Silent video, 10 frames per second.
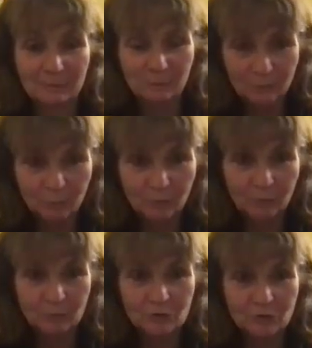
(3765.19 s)

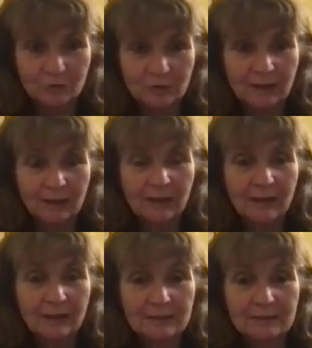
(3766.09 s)
We'll certainly
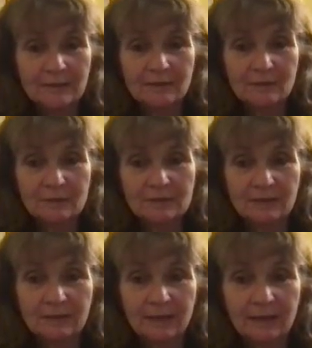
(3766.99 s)
continue
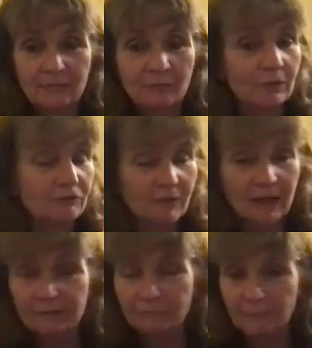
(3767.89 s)
until 8:45,